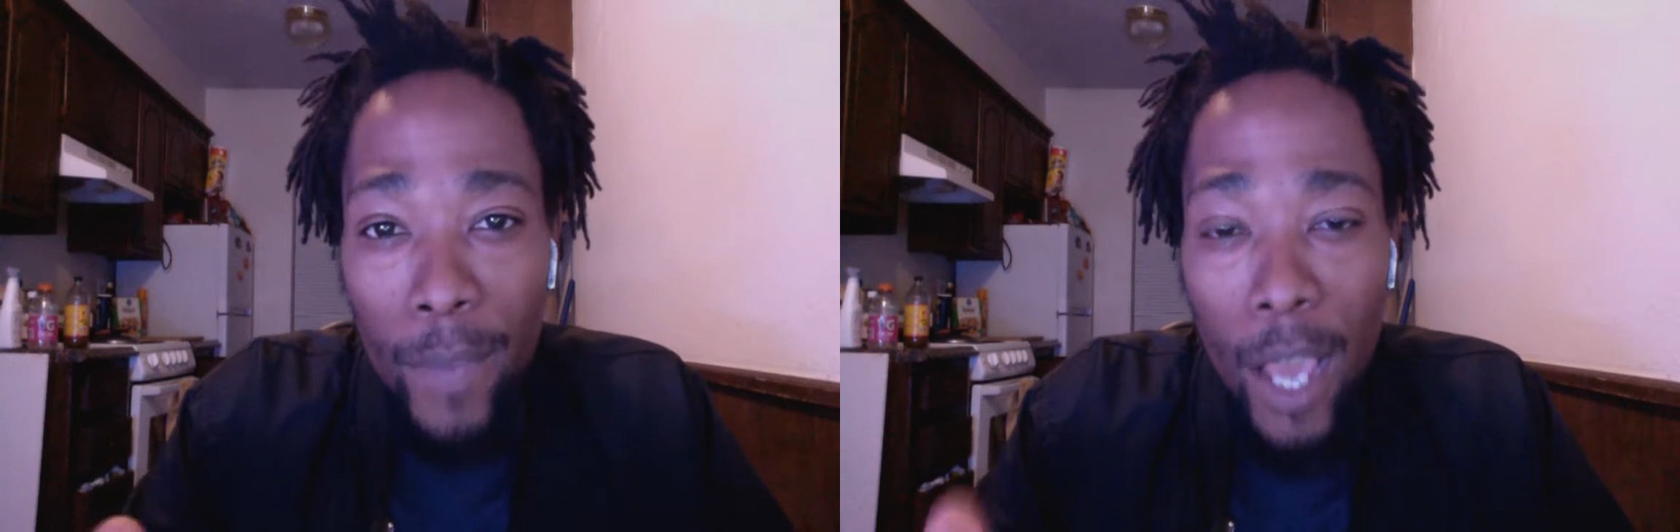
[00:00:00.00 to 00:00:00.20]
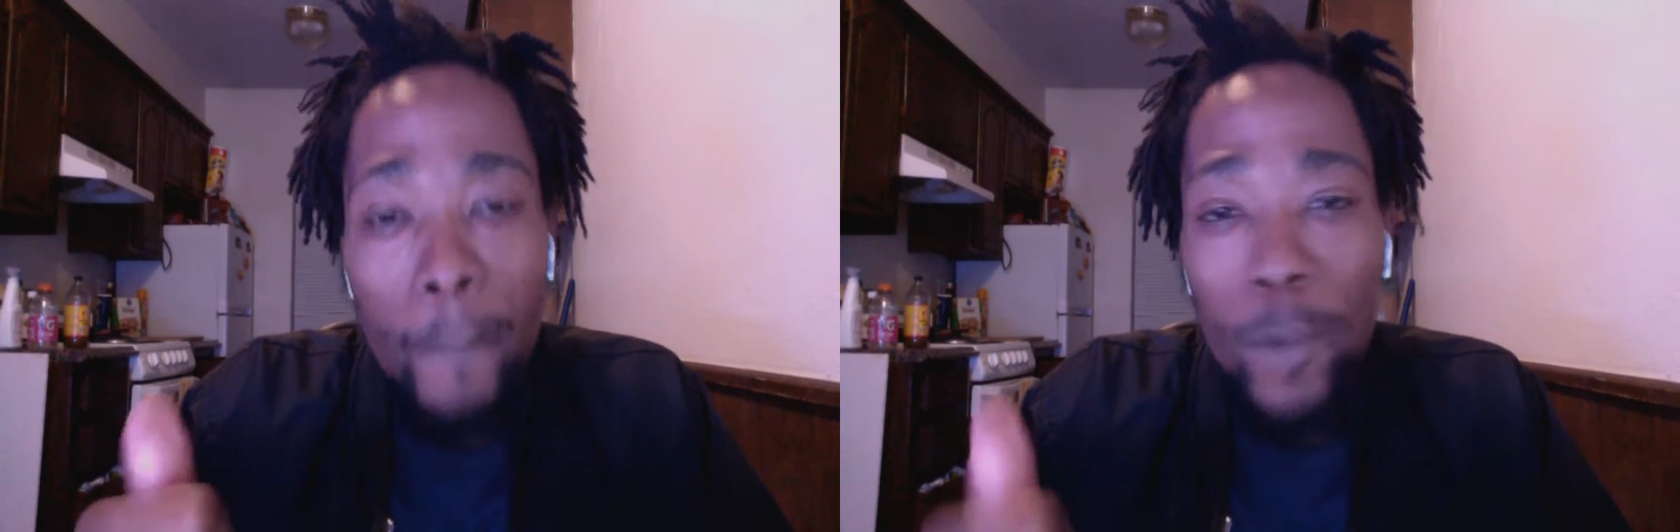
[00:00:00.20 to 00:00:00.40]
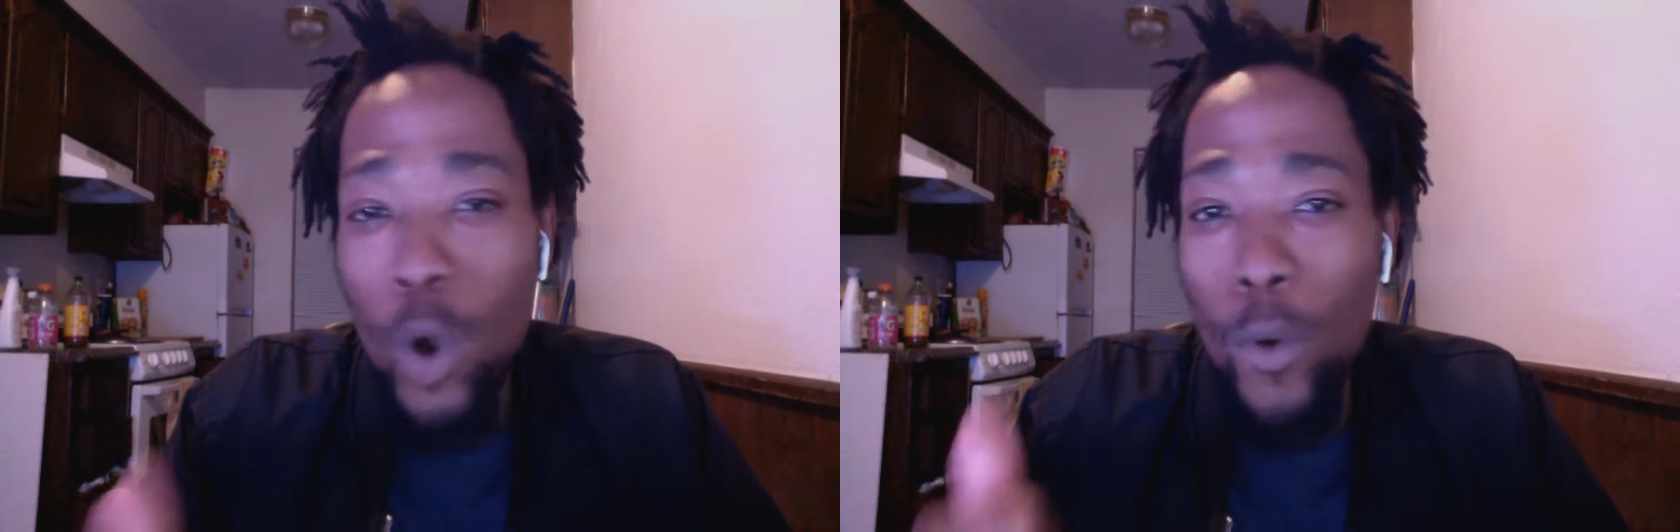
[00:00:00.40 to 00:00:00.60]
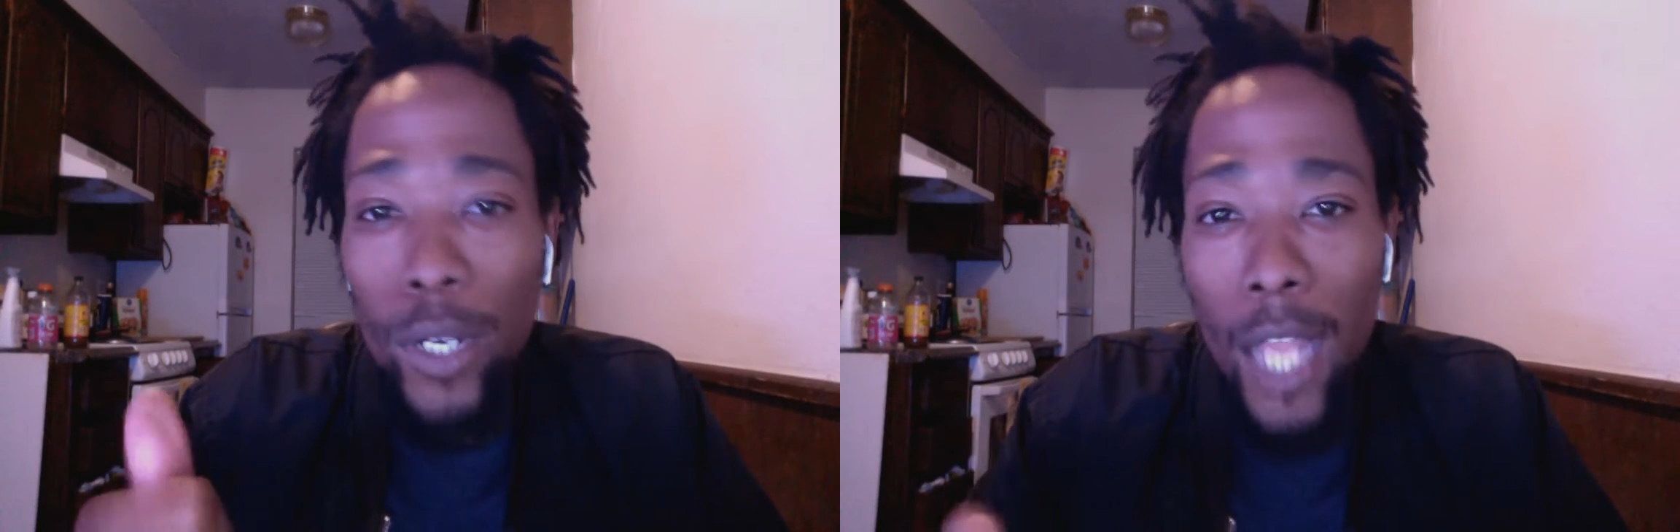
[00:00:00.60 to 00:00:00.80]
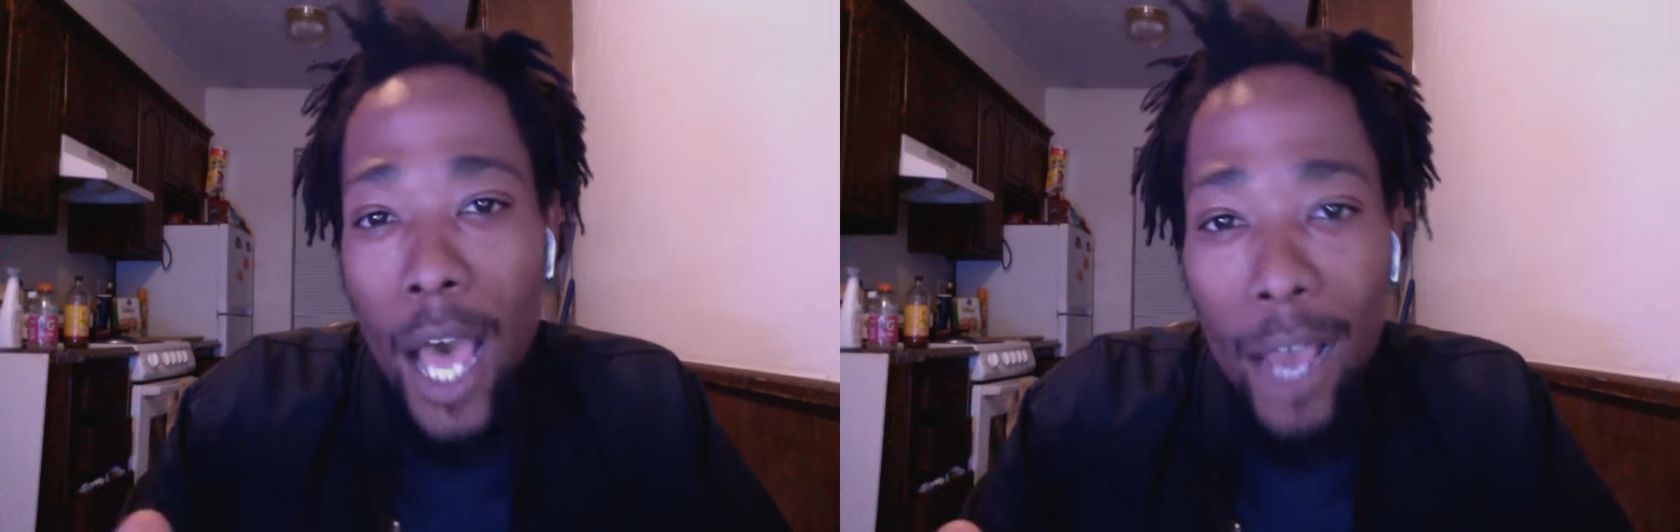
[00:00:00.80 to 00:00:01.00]
I'm going
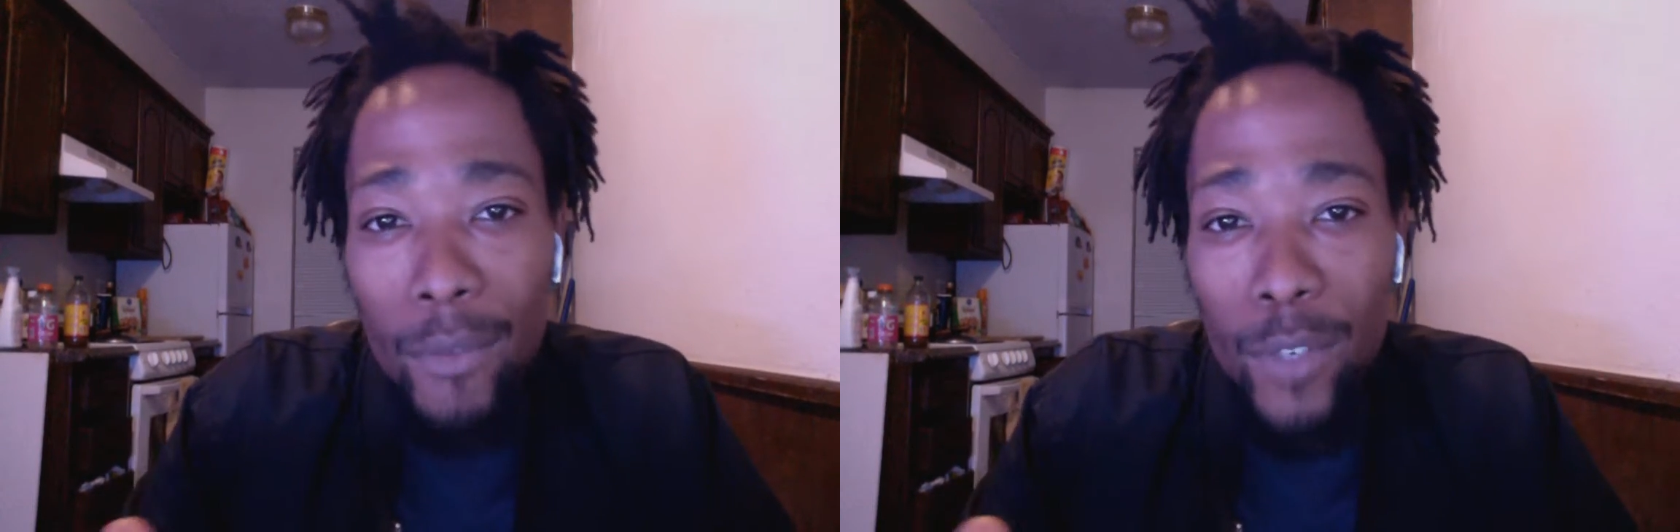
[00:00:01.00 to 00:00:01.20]
live.